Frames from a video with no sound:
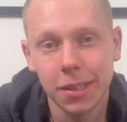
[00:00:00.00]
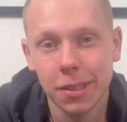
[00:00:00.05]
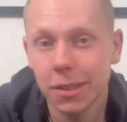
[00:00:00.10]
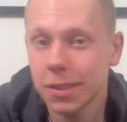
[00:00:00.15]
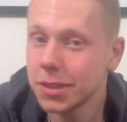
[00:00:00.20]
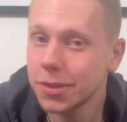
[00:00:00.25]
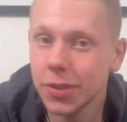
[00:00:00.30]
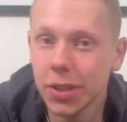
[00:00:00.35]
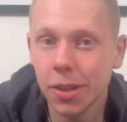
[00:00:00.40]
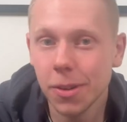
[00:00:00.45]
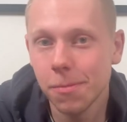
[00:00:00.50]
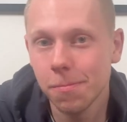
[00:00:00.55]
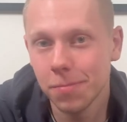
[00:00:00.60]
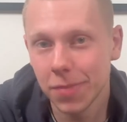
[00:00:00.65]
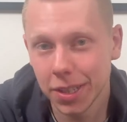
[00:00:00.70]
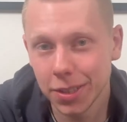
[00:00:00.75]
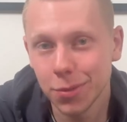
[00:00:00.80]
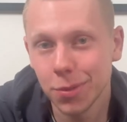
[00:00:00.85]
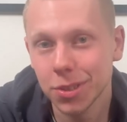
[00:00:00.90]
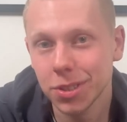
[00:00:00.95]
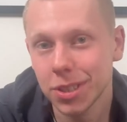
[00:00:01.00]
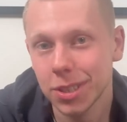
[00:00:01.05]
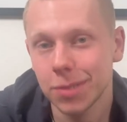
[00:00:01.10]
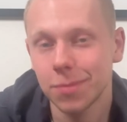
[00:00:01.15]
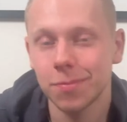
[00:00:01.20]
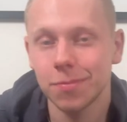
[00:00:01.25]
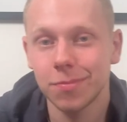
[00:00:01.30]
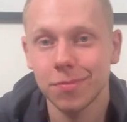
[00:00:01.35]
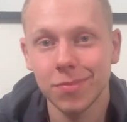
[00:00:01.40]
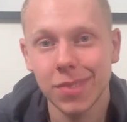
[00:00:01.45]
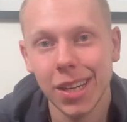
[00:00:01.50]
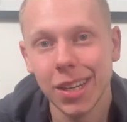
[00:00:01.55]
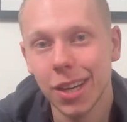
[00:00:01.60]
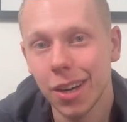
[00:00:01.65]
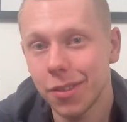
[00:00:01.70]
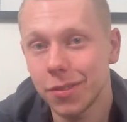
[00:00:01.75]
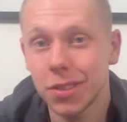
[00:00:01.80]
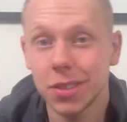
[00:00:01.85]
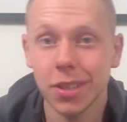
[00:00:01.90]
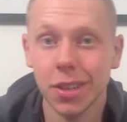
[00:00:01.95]
That's the video. Thanks for watching. Take
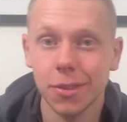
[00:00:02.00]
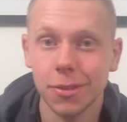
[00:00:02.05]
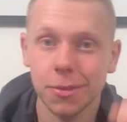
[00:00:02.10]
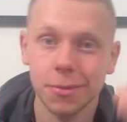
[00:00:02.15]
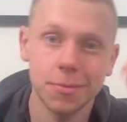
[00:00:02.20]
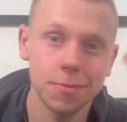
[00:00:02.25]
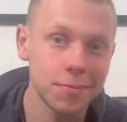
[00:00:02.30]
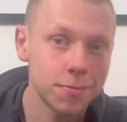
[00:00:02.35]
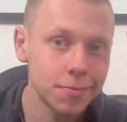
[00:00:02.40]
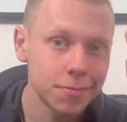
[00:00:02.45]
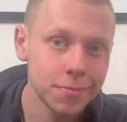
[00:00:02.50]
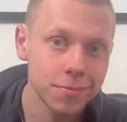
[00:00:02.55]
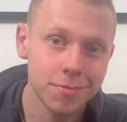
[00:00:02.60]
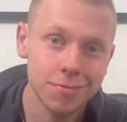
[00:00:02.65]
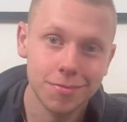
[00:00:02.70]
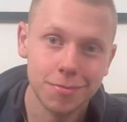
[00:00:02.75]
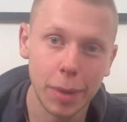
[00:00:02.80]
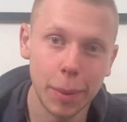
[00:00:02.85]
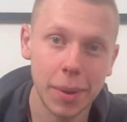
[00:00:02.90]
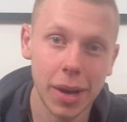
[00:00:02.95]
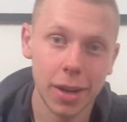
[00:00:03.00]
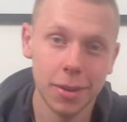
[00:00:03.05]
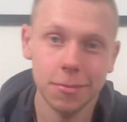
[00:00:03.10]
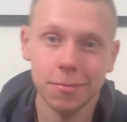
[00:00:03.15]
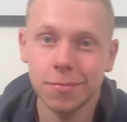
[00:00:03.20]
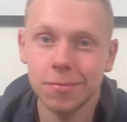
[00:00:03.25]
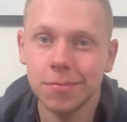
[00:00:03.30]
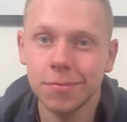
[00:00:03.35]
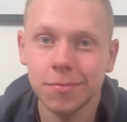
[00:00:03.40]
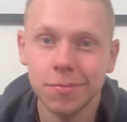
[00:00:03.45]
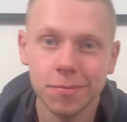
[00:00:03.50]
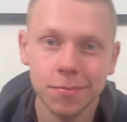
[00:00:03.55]
care of yourself. Bye-bye.